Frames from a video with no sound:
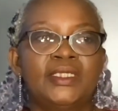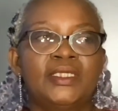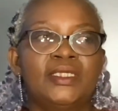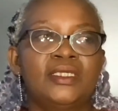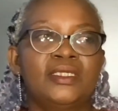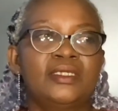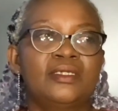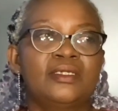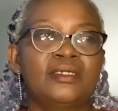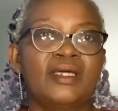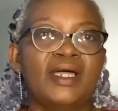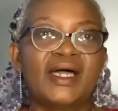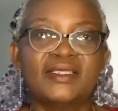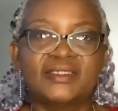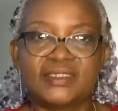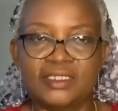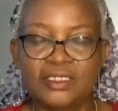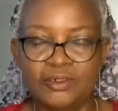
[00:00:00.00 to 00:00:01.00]
He
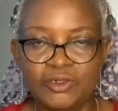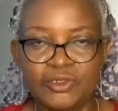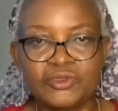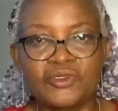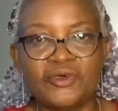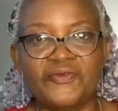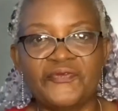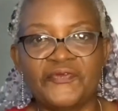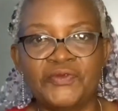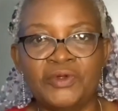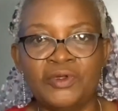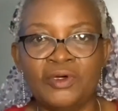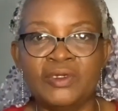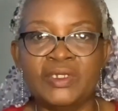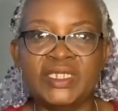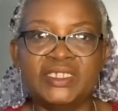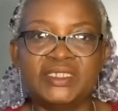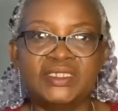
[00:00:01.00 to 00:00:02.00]
has a lot of
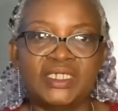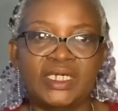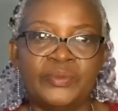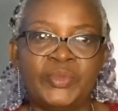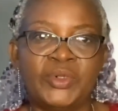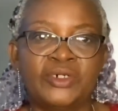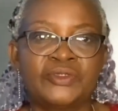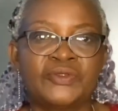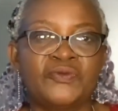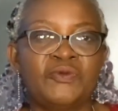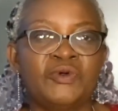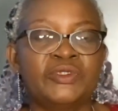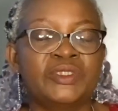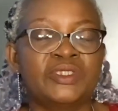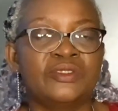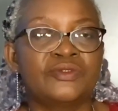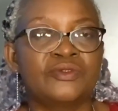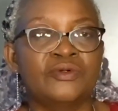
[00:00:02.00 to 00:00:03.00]
knowledge about
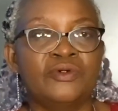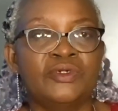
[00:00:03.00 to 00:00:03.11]
what is